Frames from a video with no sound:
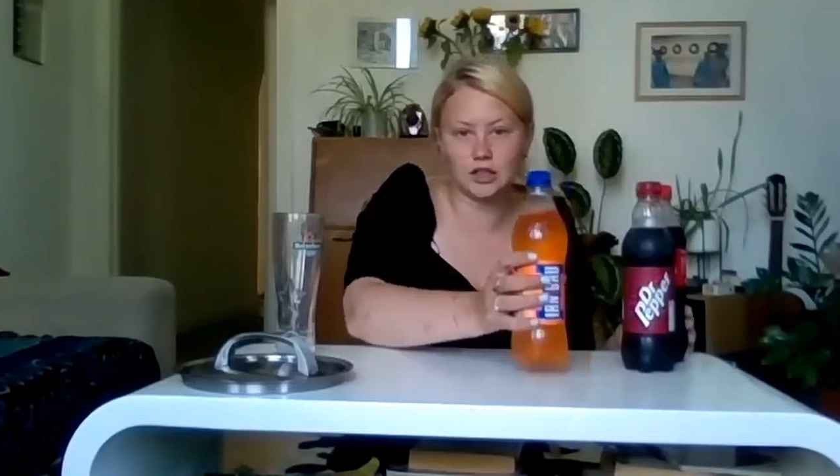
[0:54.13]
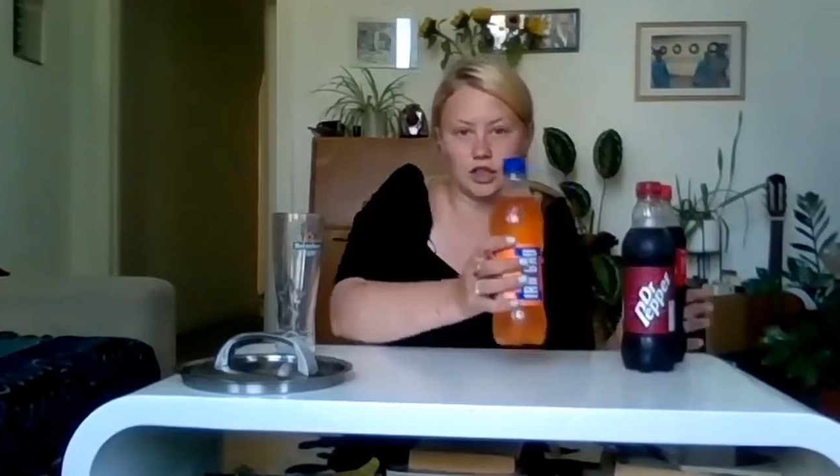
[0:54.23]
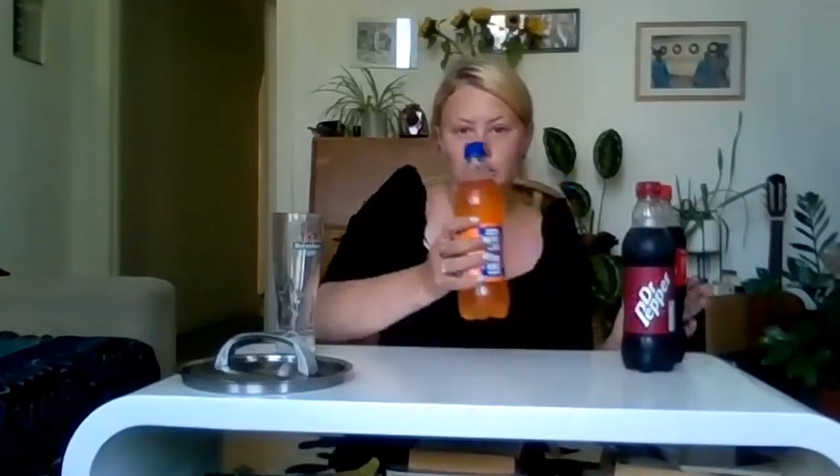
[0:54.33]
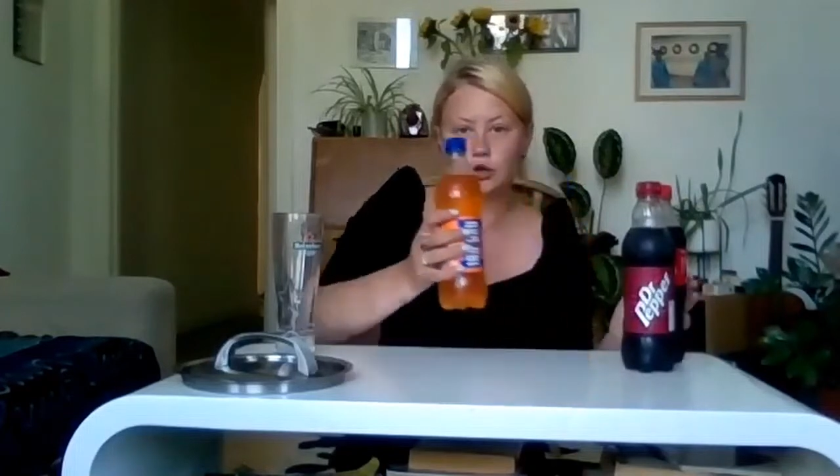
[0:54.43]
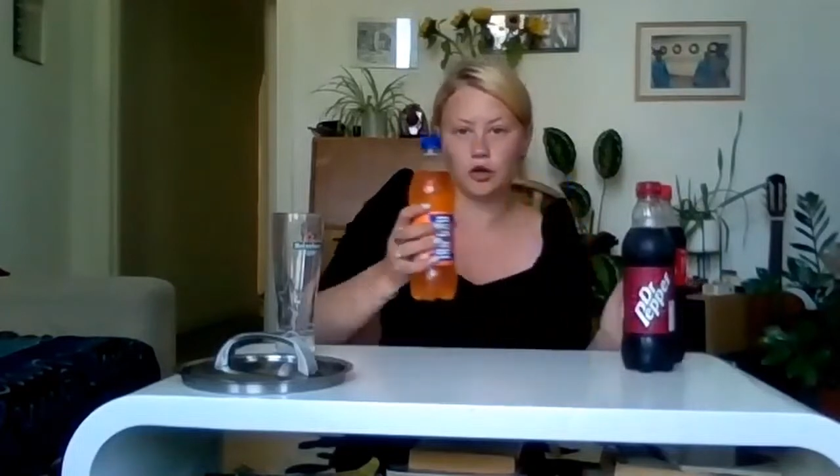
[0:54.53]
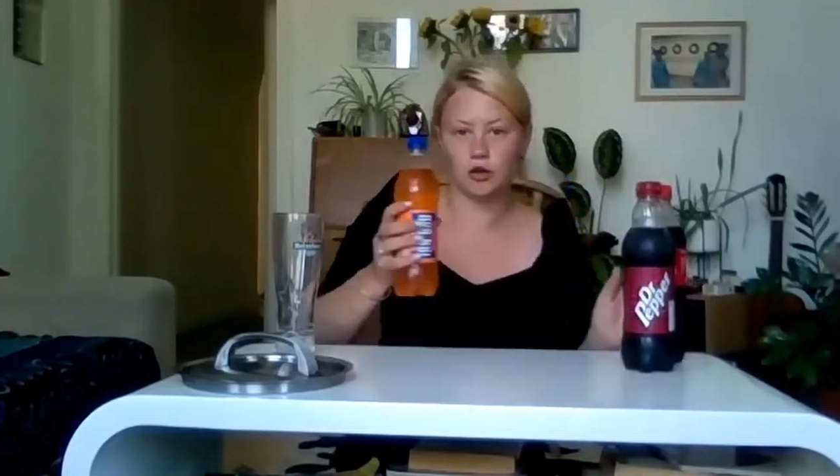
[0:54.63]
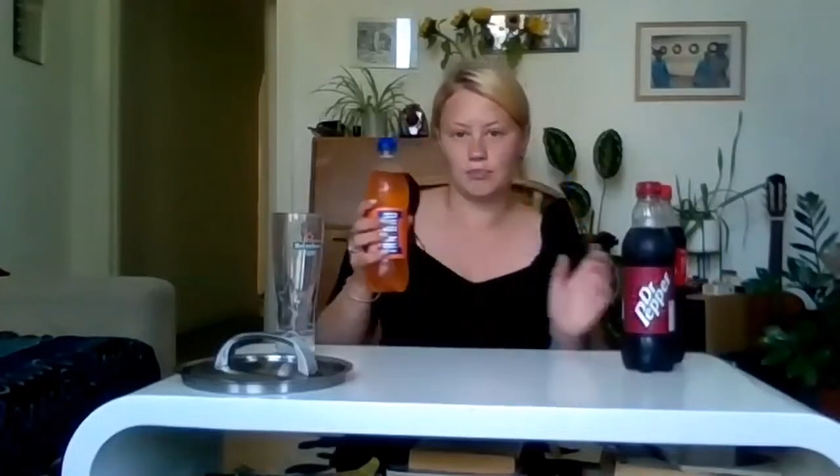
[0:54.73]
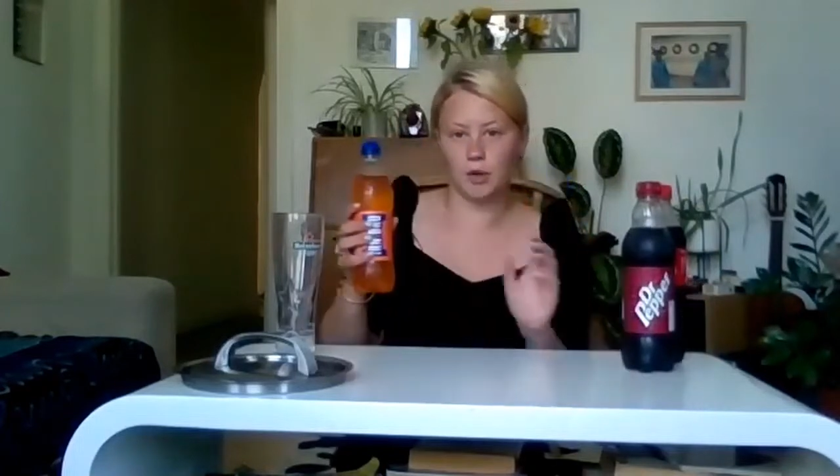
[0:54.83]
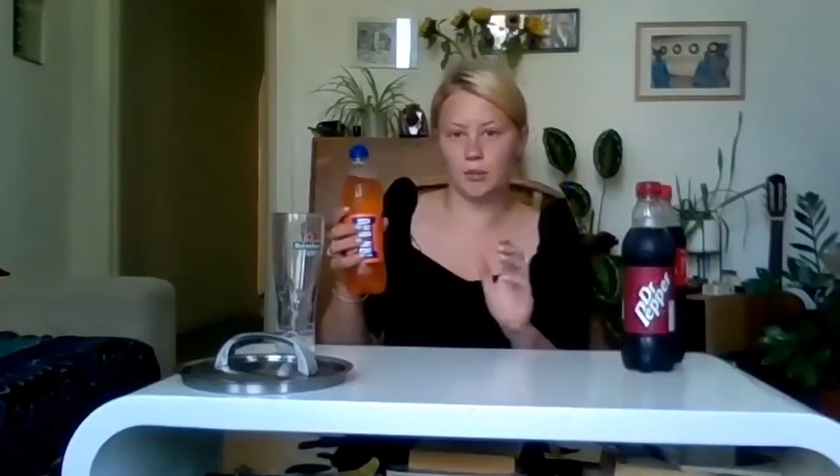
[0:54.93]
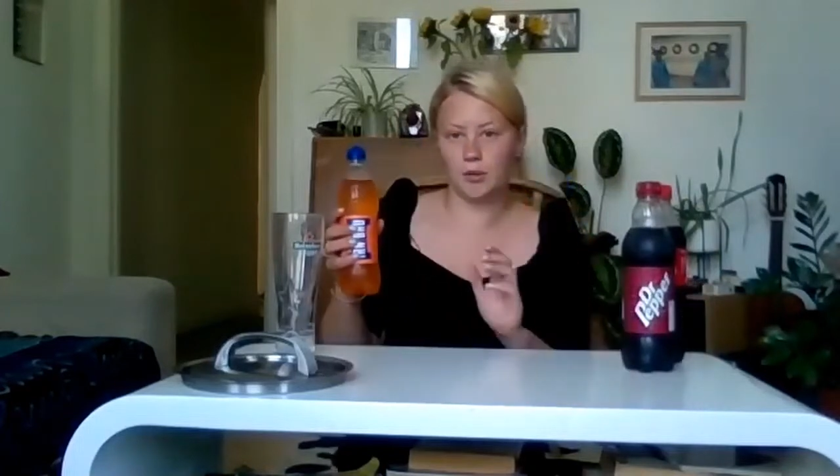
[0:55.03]
shook them
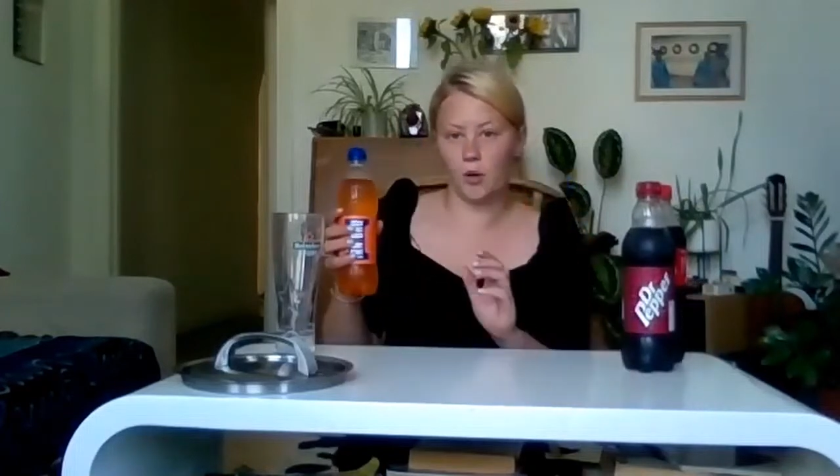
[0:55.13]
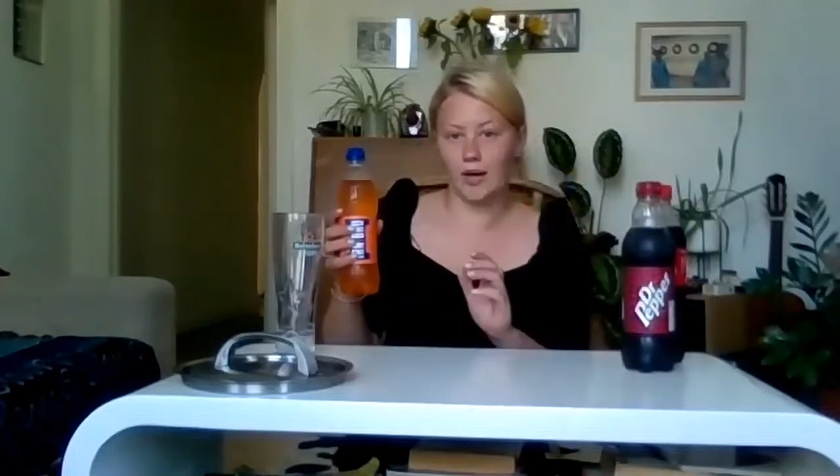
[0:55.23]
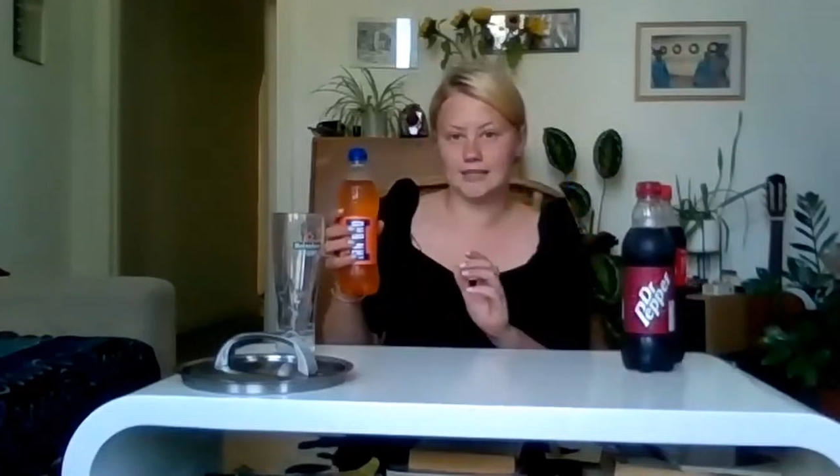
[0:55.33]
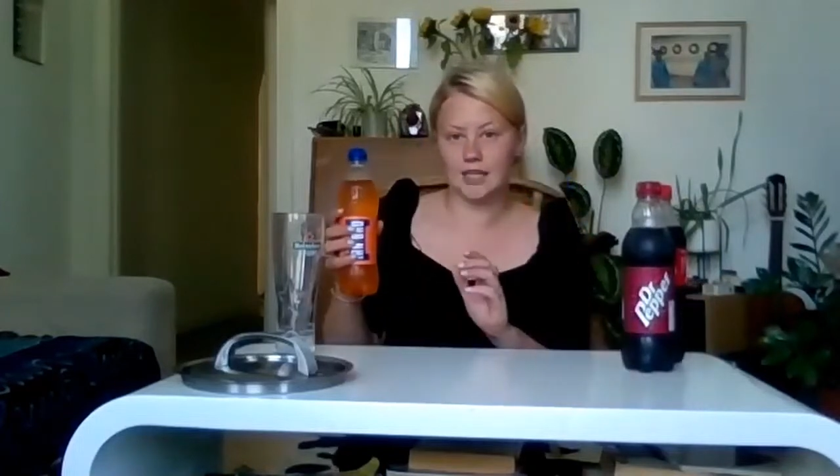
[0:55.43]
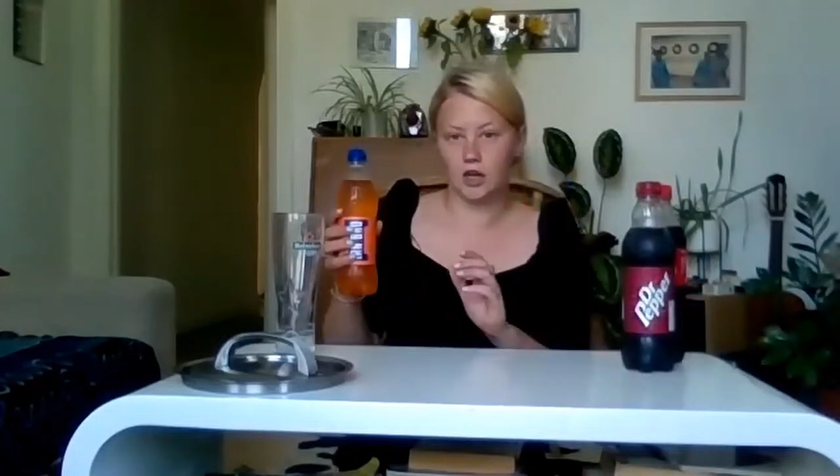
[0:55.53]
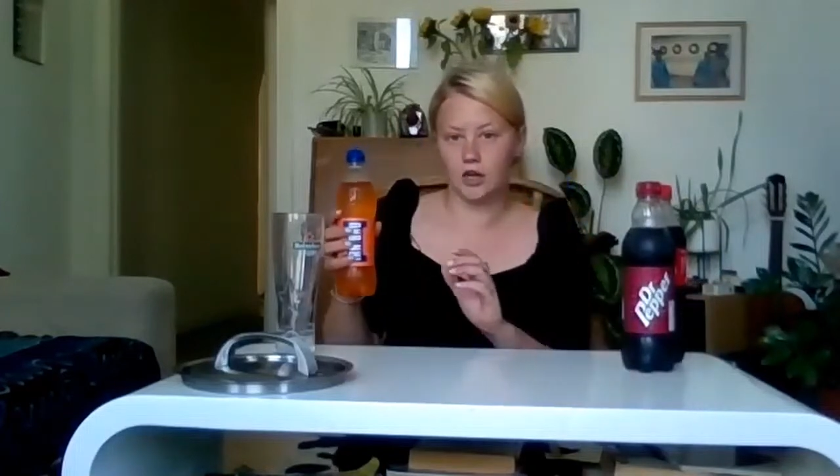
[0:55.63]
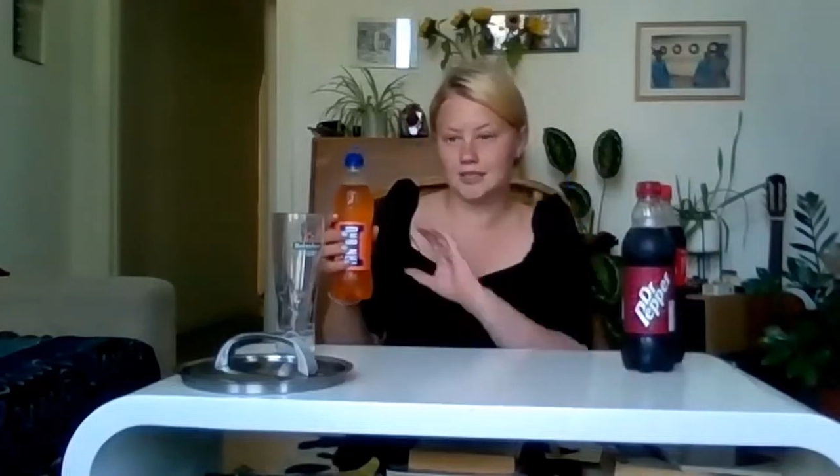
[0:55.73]
up quite a lot